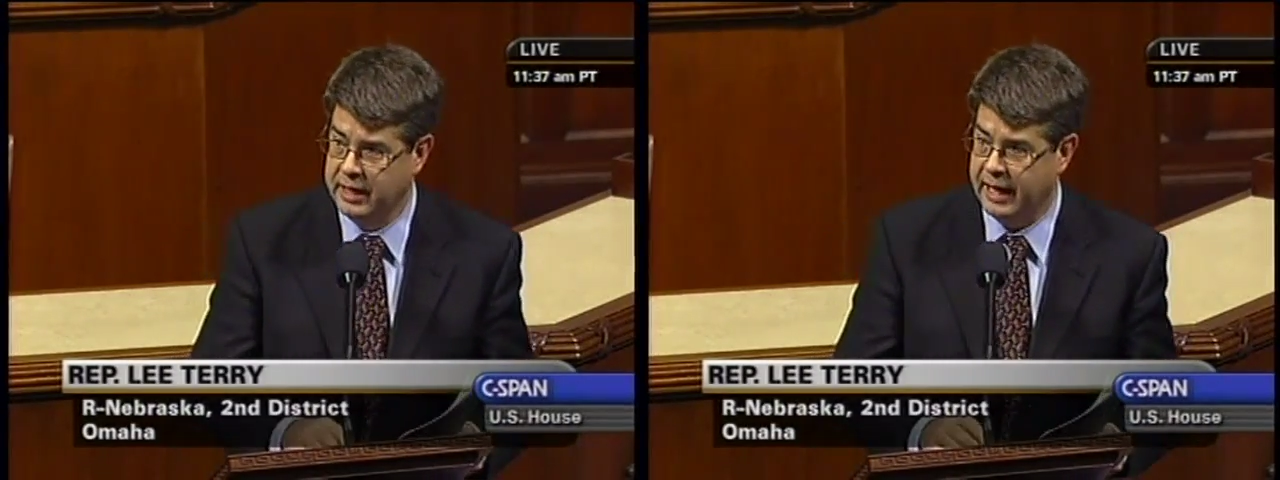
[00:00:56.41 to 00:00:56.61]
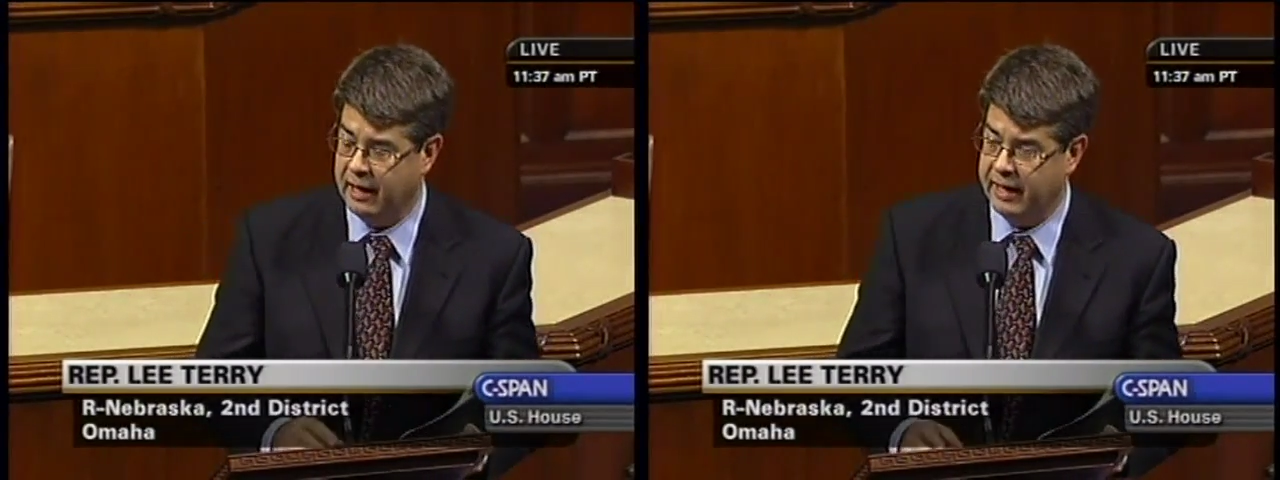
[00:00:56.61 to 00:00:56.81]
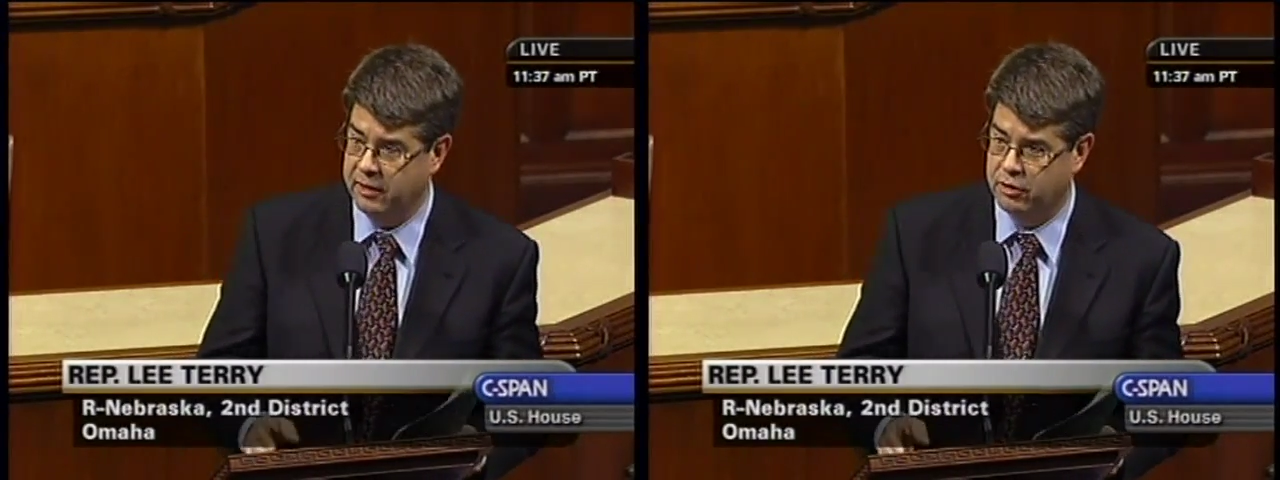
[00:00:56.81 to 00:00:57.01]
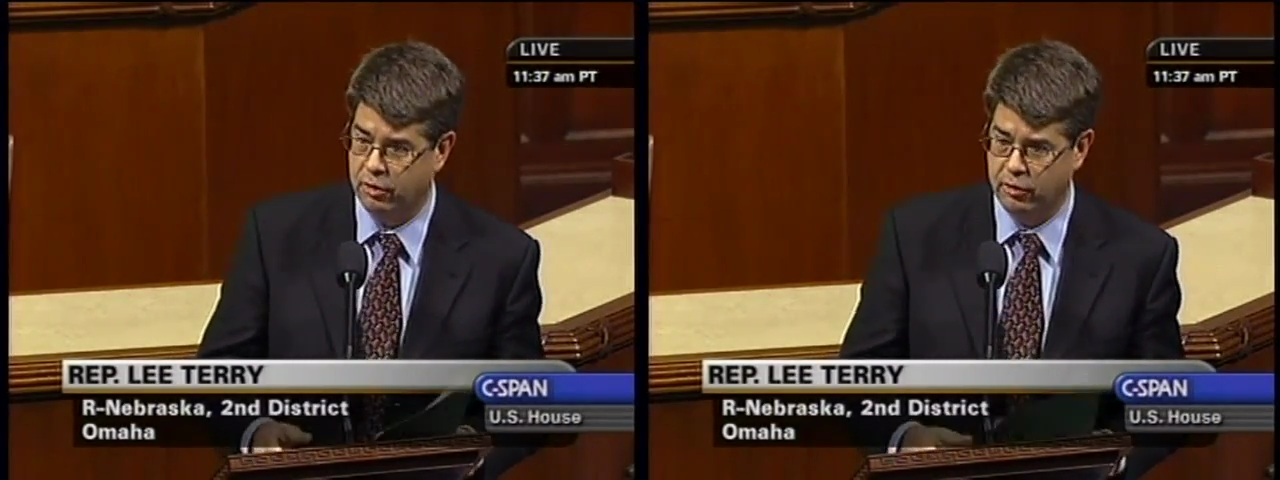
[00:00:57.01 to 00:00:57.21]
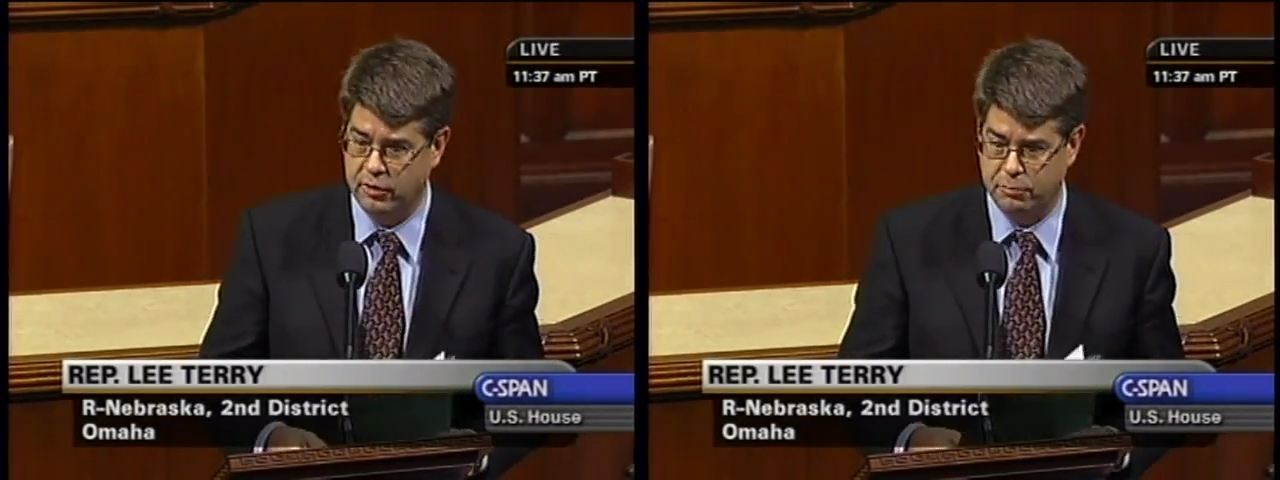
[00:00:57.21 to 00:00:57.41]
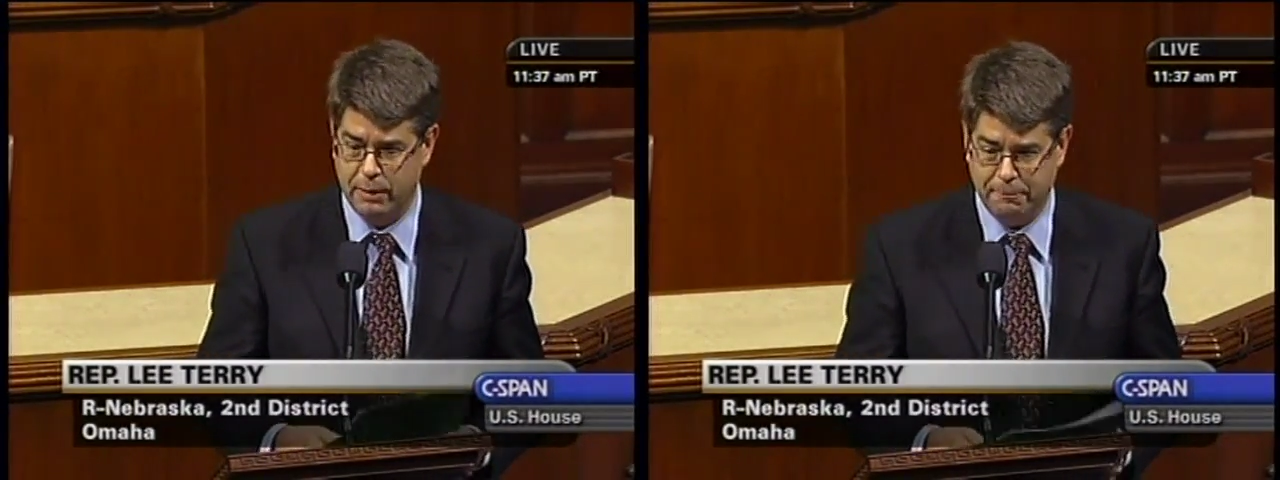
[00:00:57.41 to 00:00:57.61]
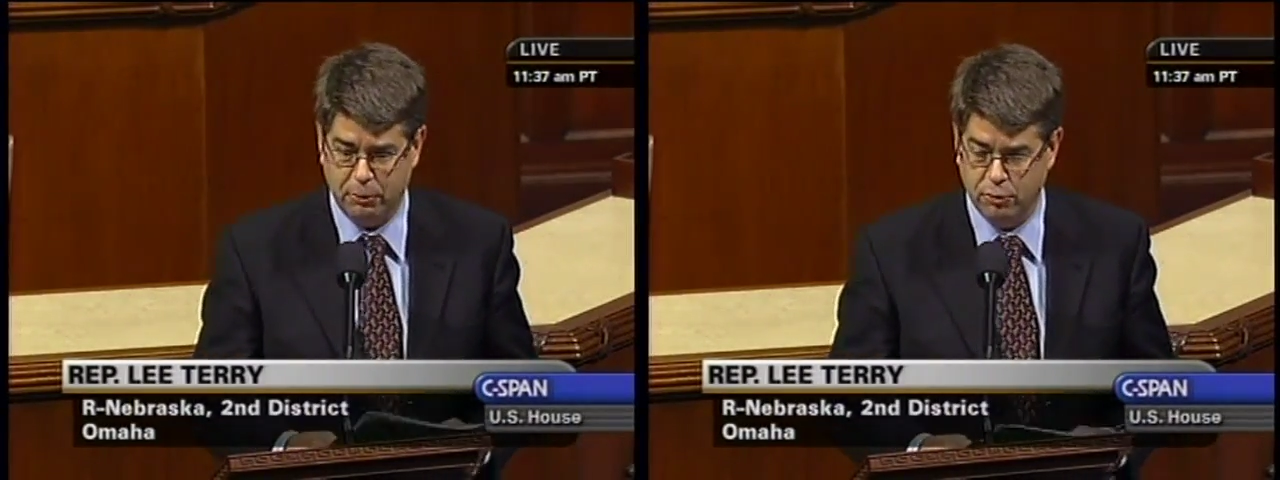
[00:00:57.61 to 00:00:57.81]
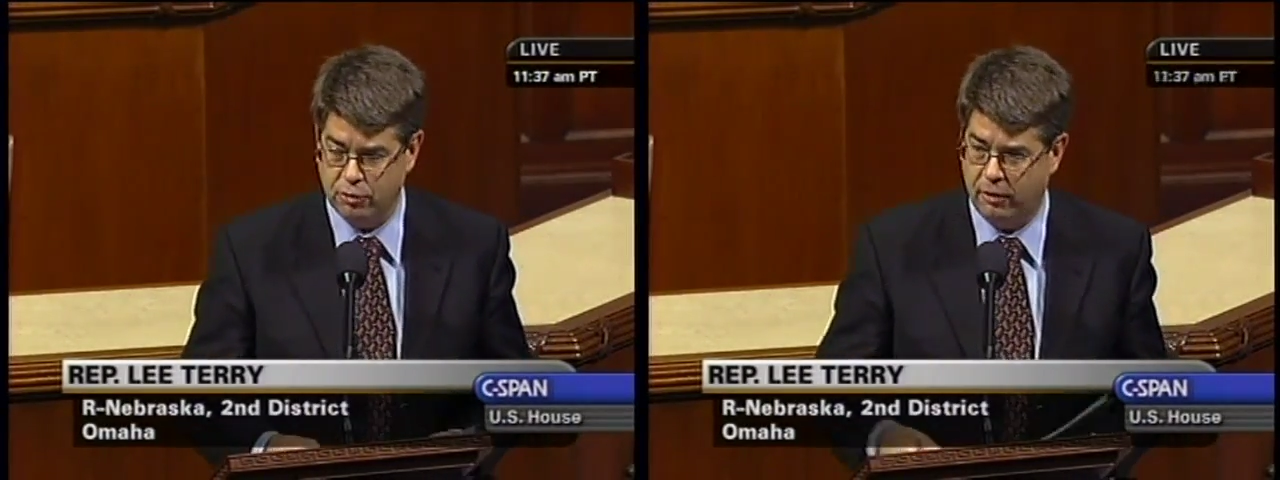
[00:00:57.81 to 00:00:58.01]
and I encourage
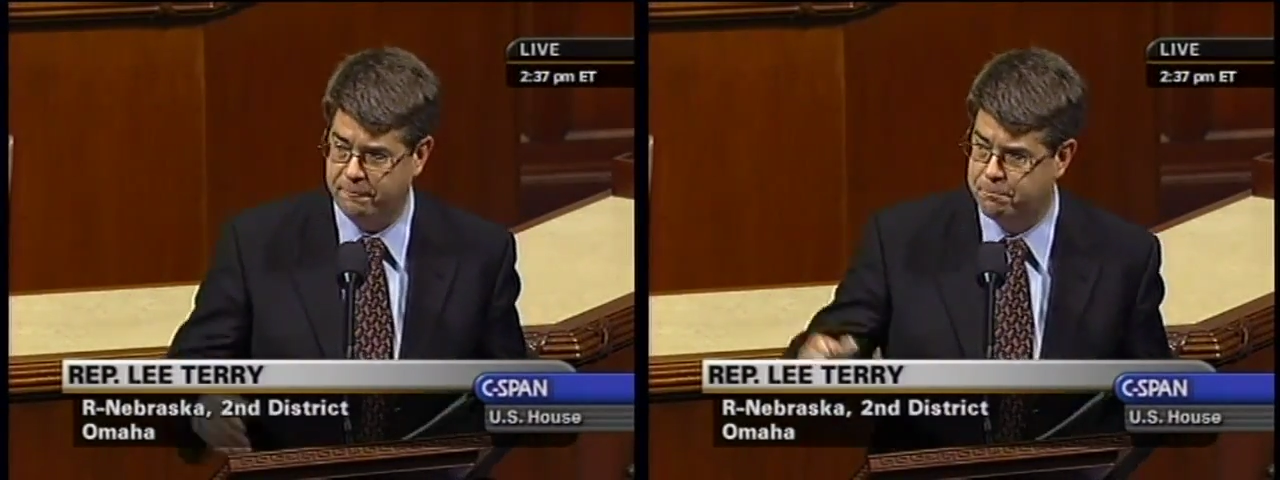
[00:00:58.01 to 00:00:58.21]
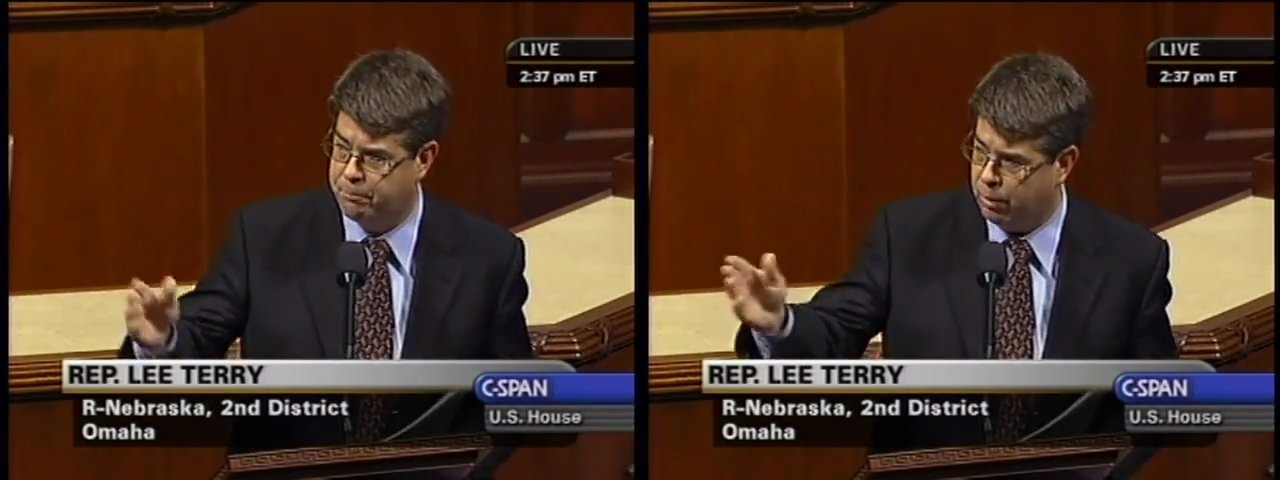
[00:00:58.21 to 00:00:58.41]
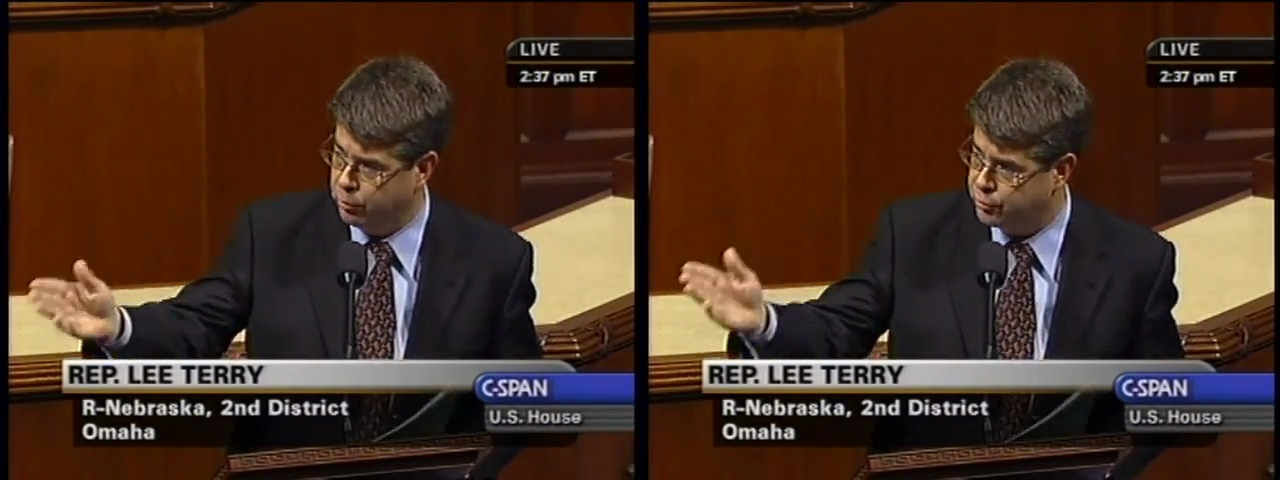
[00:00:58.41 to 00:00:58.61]
members of both